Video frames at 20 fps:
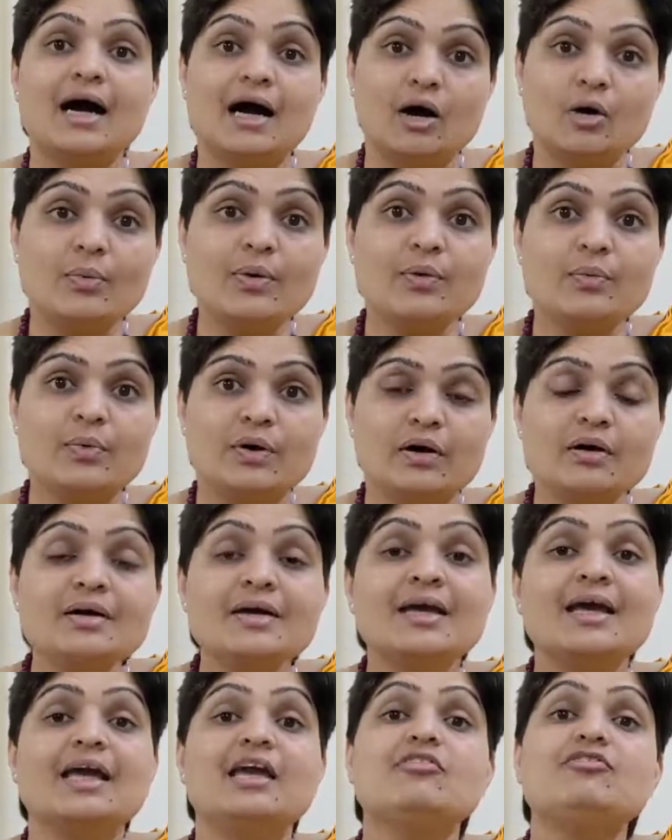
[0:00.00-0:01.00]

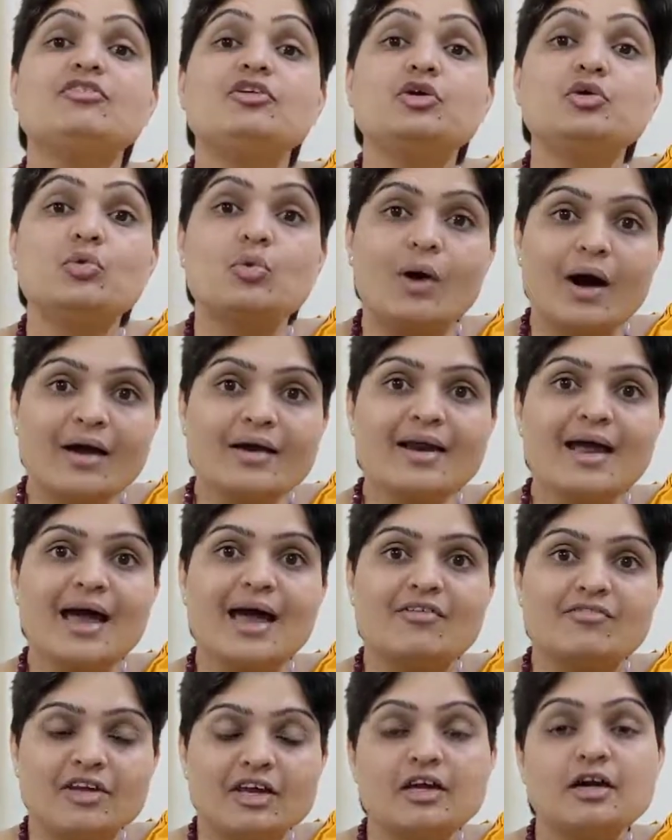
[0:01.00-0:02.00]
However, if you are
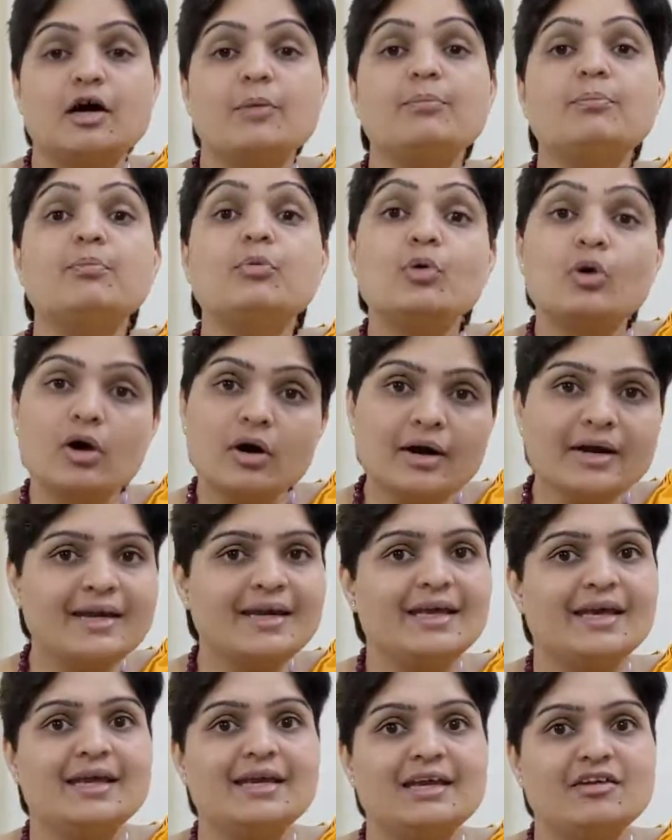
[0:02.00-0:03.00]
having a poor
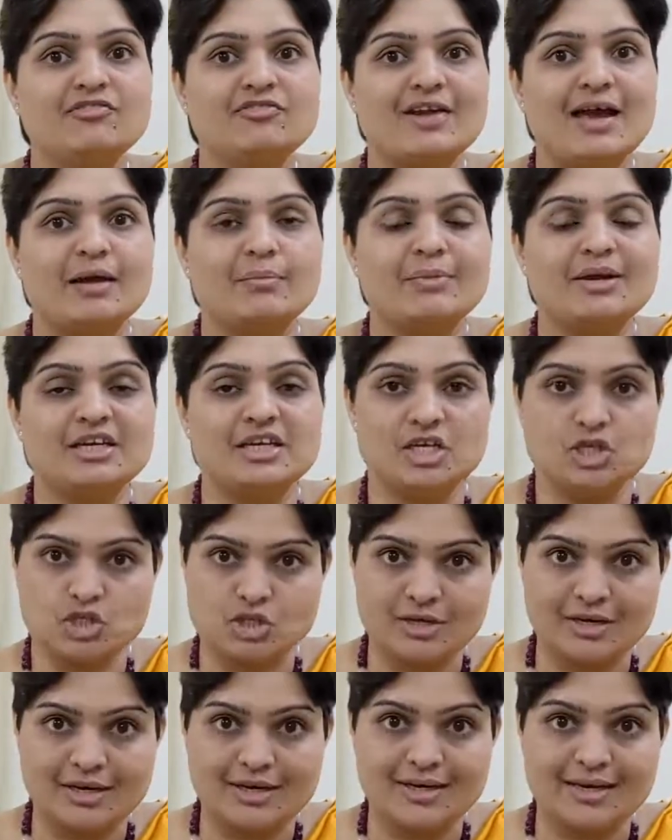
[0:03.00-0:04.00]
DNA
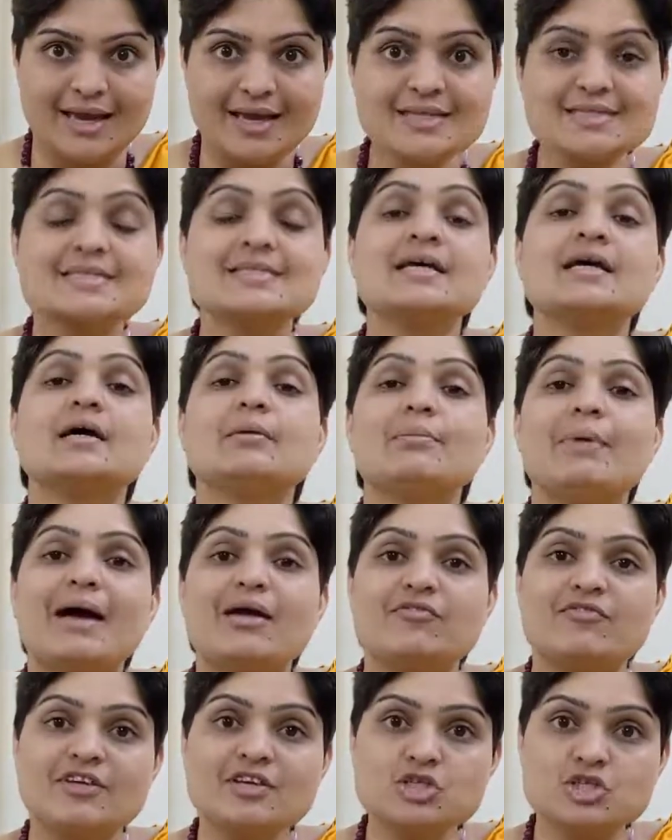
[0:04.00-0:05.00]
fragmentation index,
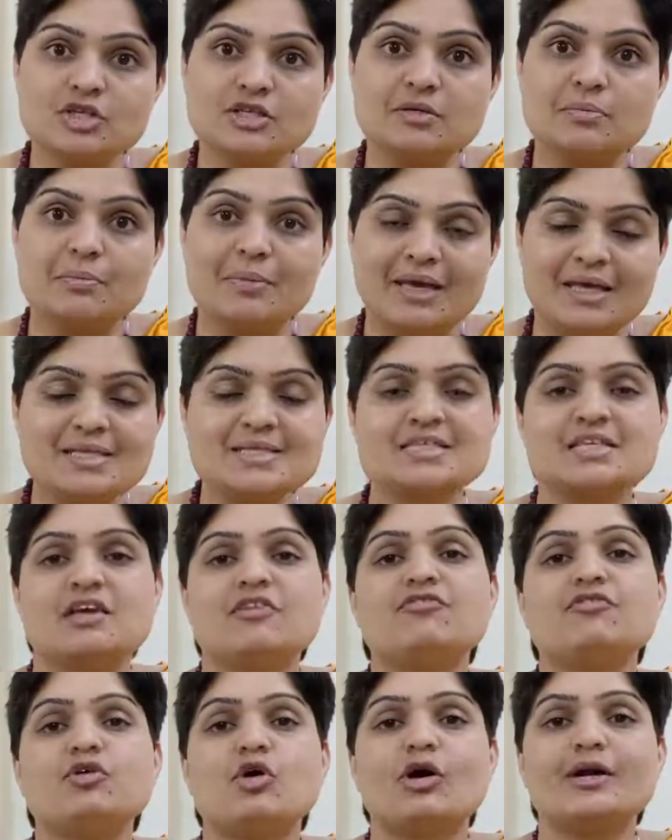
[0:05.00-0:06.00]
by which it means
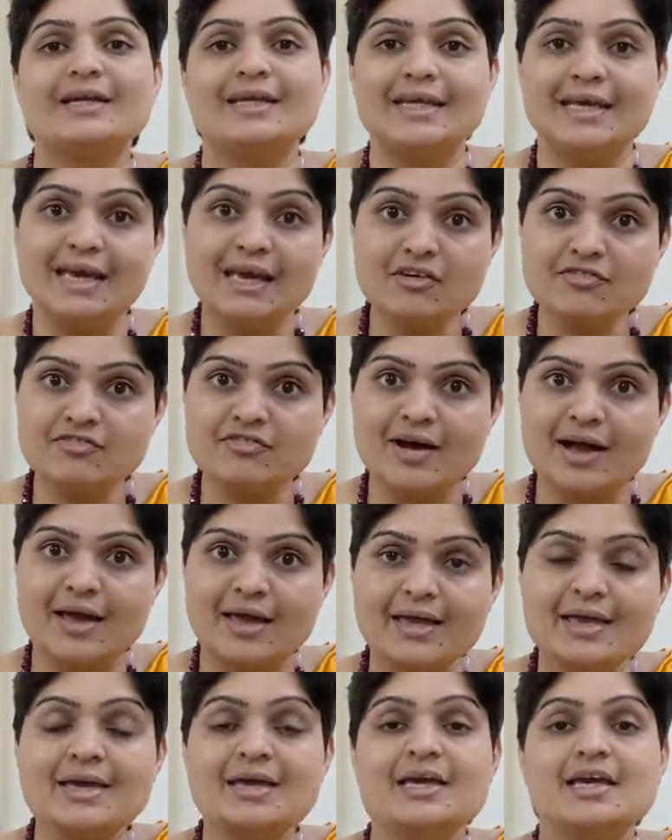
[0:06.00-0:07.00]
if your
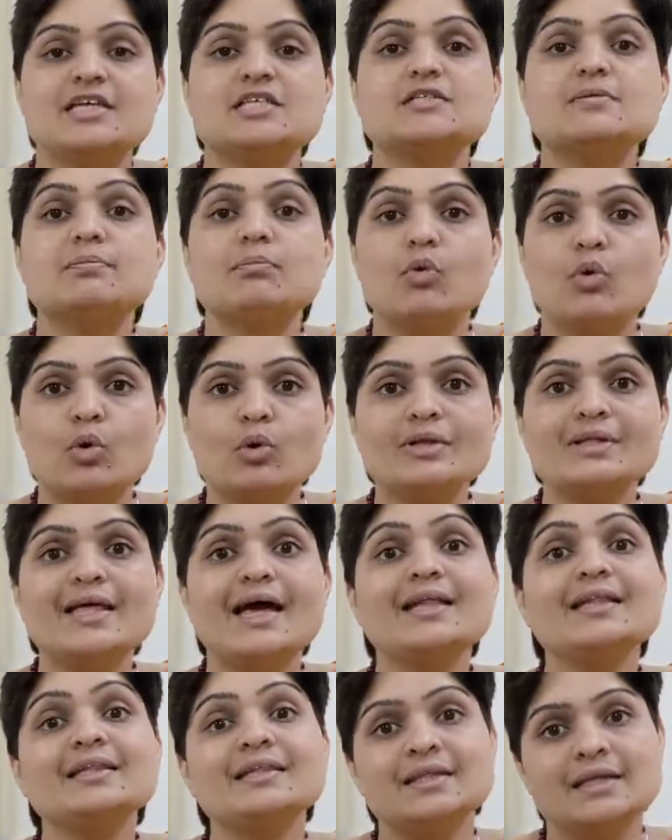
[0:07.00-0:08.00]
DFI is more
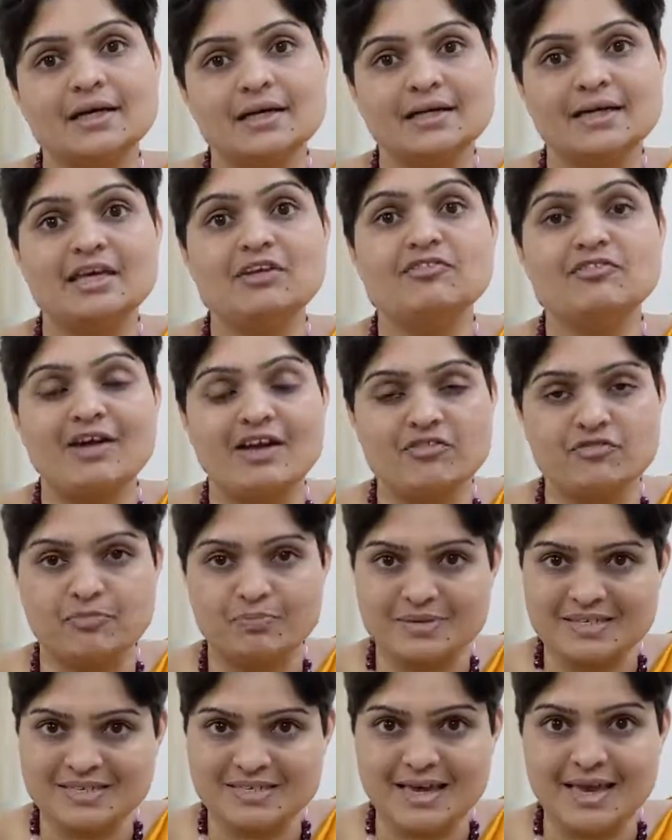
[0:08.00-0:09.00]
than
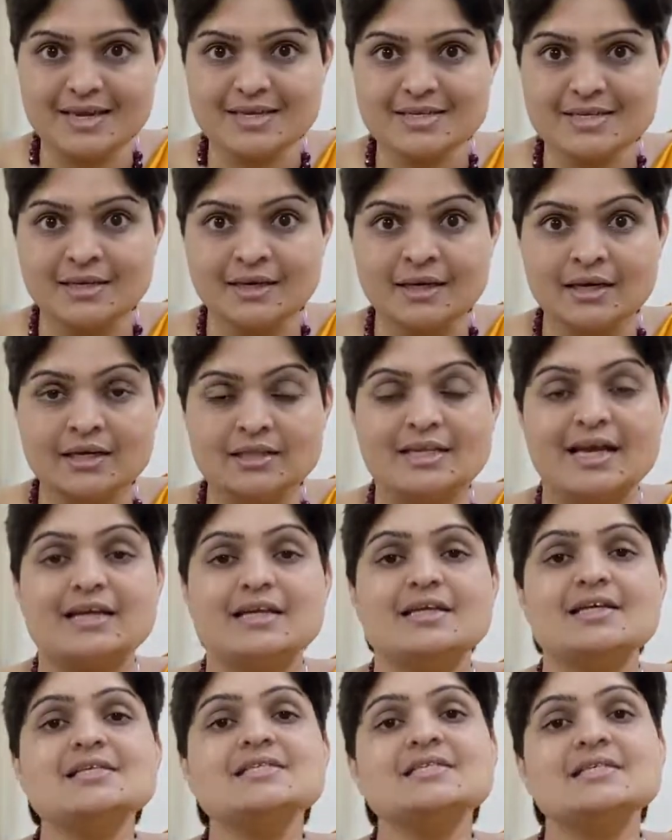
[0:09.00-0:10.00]
35%,
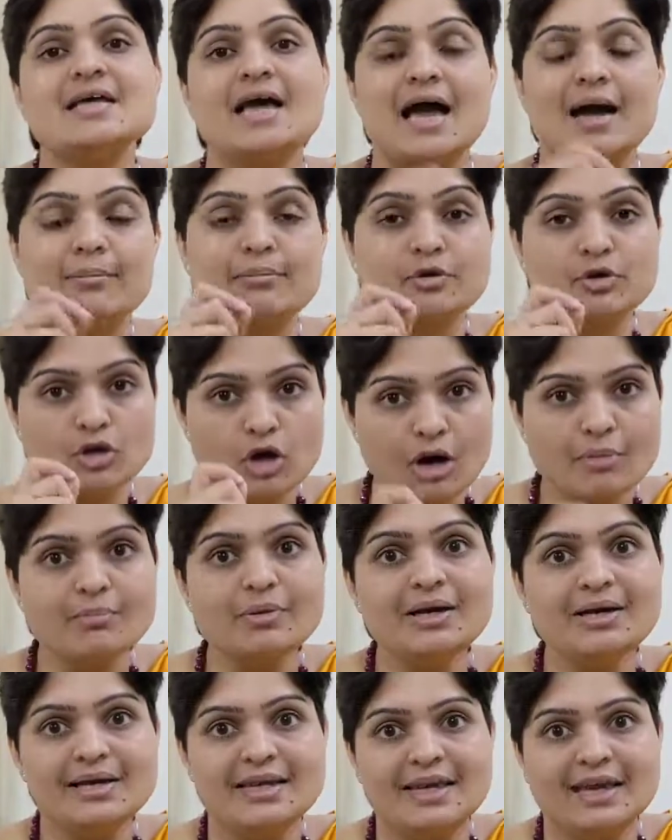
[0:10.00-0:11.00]
that is
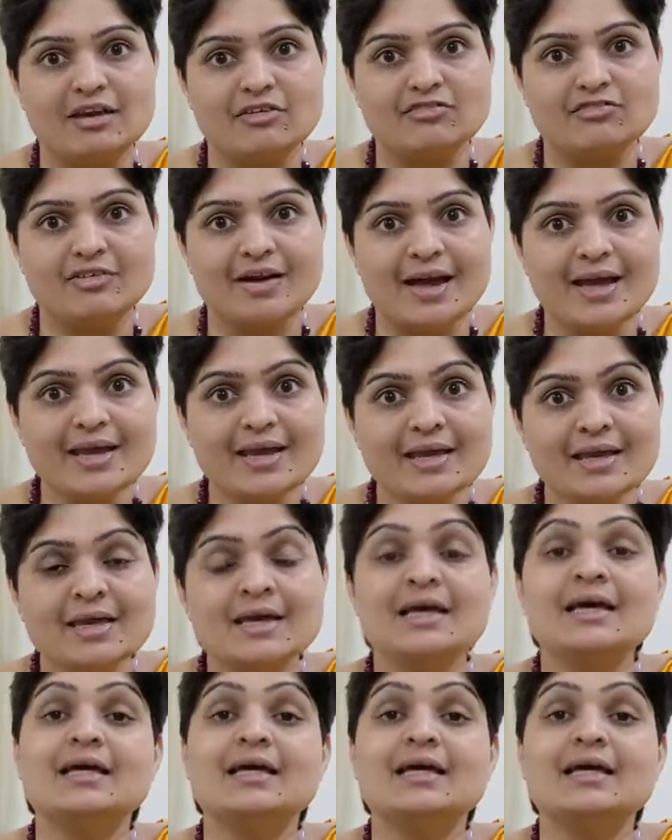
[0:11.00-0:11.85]
abnormal DFI,